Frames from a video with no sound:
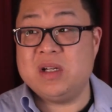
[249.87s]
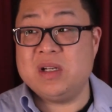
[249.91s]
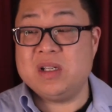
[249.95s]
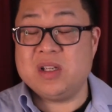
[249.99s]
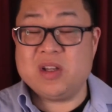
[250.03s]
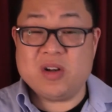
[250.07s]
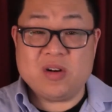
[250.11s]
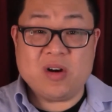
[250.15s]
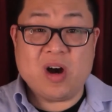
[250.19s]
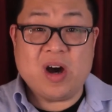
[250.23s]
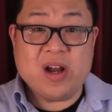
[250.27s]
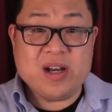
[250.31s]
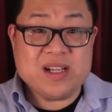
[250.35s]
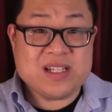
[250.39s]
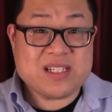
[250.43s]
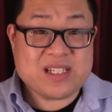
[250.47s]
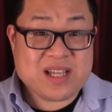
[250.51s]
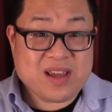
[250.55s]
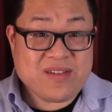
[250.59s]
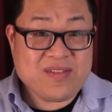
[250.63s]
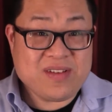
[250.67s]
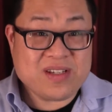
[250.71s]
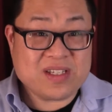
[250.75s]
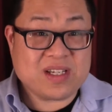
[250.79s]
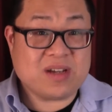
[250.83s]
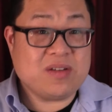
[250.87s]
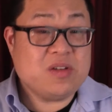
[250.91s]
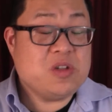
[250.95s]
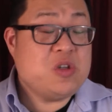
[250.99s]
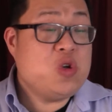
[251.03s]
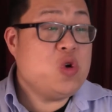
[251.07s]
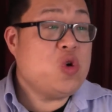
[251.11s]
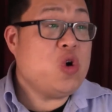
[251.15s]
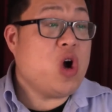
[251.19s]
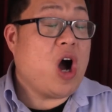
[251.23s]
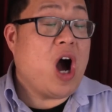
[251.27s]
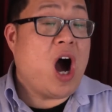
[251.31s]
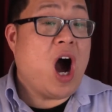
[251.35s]
on a savings account,
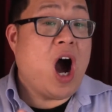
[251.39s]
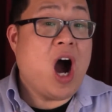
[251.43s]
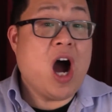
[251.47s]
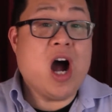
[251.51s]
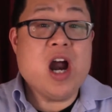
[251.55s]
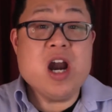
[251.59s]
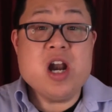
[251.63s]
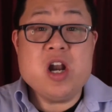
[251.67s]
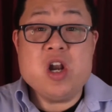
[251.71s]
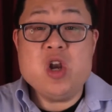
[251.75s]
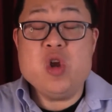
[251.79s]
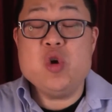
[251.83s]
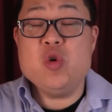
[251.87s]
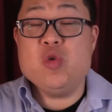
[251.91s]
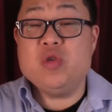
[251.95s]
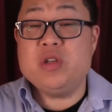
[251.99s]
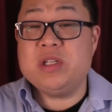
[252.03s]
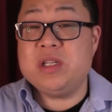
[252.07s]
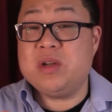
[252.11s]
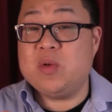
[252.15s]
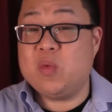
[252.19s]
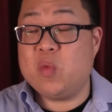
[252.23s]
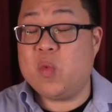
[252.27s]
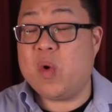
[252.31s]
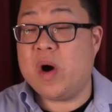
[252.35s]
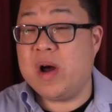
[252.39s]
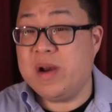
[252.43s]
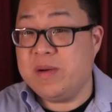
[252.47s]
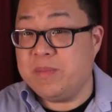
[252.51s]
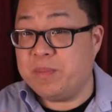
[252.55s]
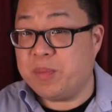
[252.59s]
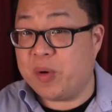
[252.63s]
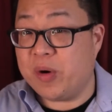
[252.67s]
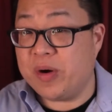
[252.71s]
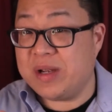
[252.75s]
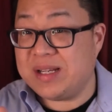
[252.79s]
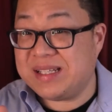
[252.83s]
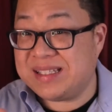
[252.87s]
you are losing
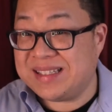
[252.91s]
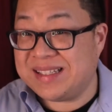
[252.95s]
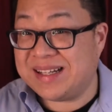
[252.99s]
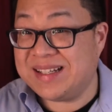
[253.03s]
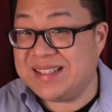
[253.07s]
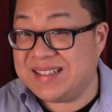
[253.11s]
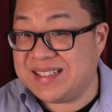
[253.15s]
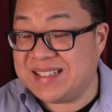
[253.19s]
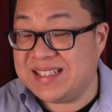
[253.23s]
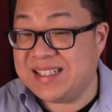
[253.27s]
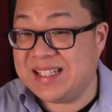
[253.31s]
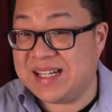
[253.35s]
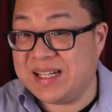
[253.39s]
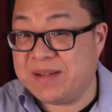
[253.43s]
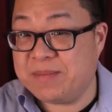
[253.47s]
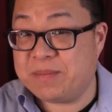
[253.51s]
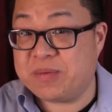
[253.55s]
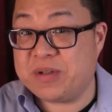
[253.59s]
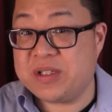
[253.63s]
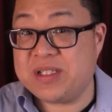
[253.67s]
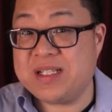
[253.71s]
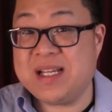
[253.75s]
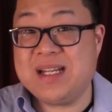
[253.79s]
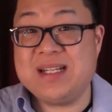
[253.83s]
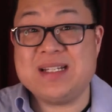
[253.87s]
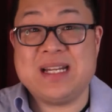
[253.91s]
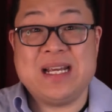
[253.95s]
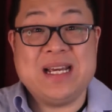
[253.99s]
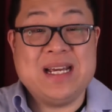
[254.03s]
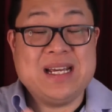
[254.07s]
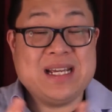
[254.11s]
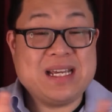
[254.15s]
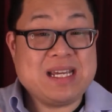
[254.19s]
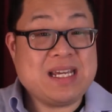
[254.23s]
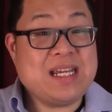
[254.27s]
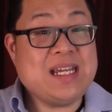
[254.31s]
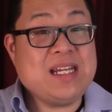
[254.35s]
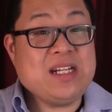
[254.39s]
1.99%
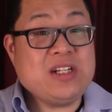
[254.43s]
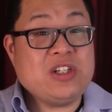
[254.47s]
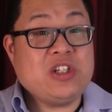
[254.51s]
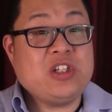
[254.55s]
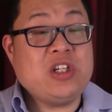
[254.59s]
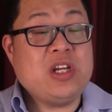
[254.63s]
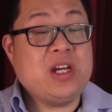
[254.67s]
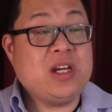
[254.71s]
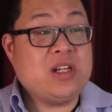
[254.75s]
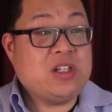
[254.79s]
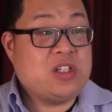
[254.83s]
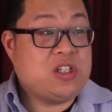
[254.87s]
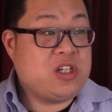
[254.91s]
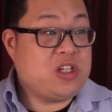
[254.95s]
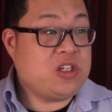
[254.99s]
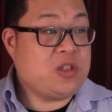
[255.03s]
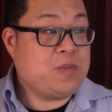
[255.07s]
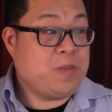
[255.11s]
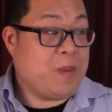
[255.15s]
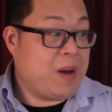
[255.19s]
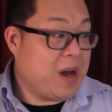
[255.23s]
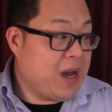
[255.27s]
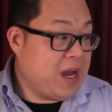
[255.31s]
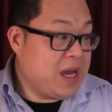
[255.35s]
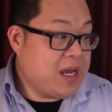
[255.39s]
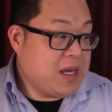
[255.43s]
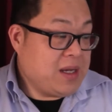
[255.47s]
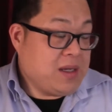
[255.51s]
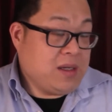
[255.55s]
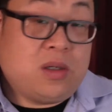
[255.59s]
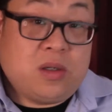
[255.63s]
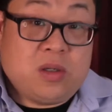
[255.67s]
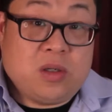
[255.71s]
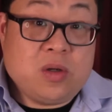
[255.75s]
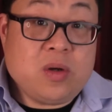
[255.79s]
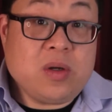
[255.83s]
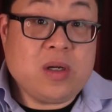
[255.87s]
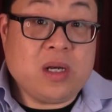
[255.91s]
each year just by
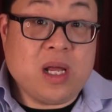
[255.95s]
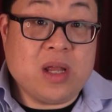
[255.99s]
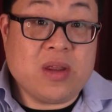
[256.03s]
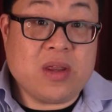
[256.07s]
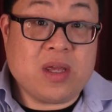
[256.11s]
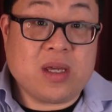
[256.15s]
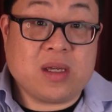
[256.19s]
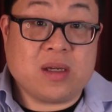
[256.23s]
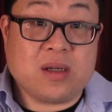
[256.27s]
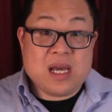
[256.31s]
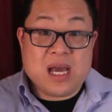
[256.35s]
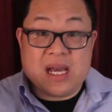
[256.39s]
doing nothing.